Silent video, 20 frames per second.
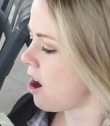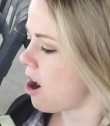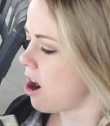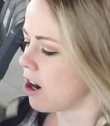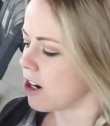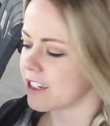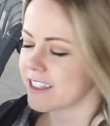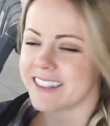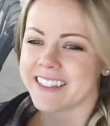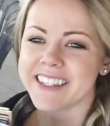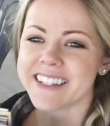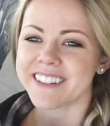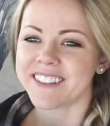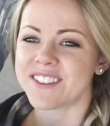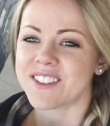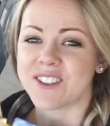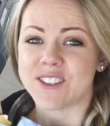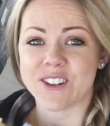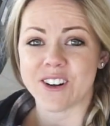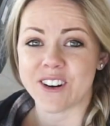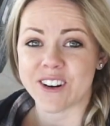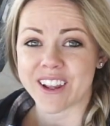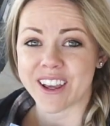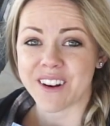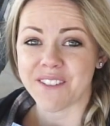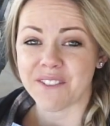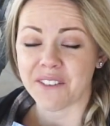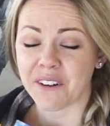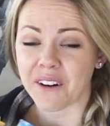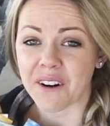our seeds
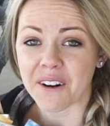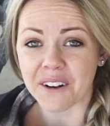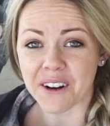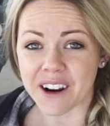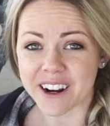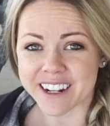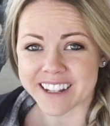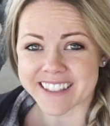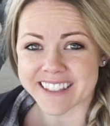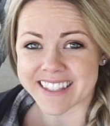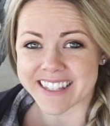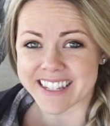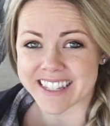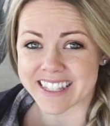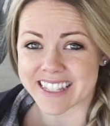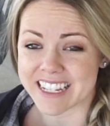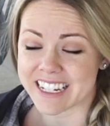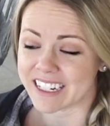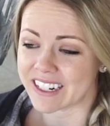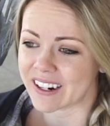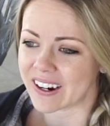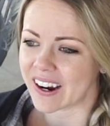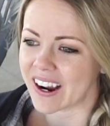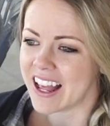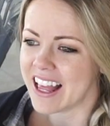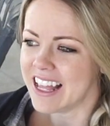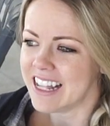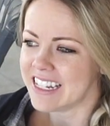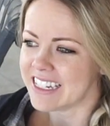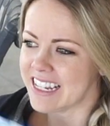started for our gardens this year.
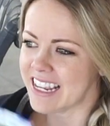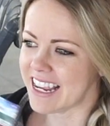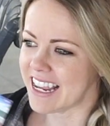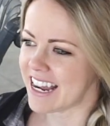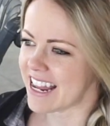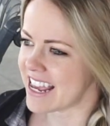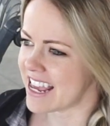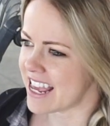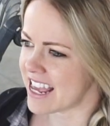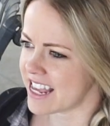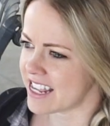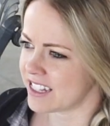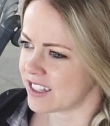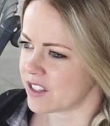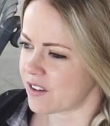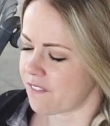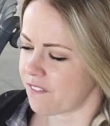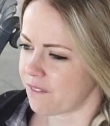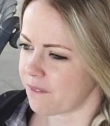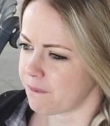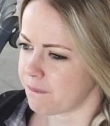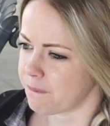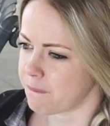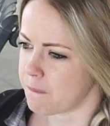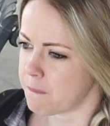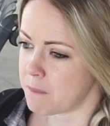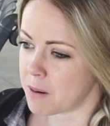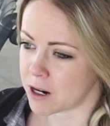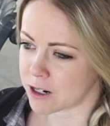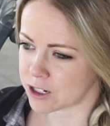It is
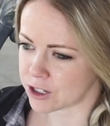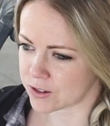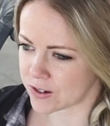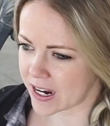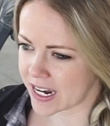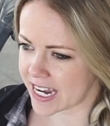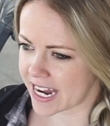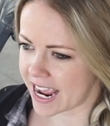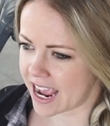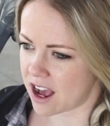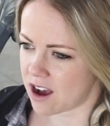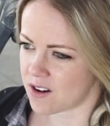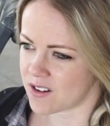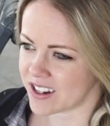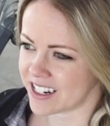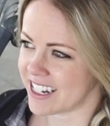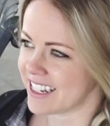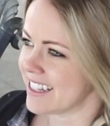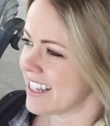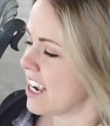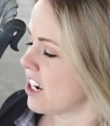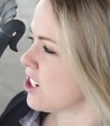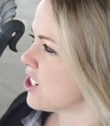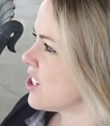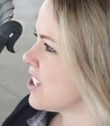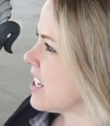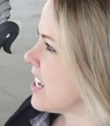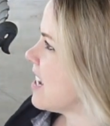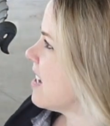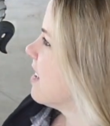March right now, and it's
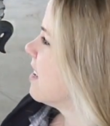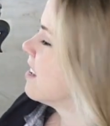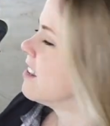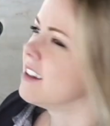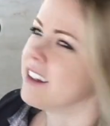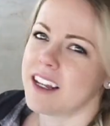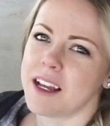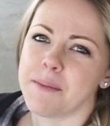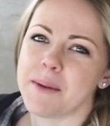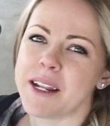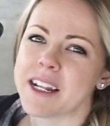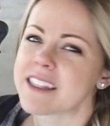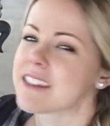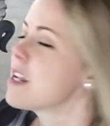actually, I mean, it's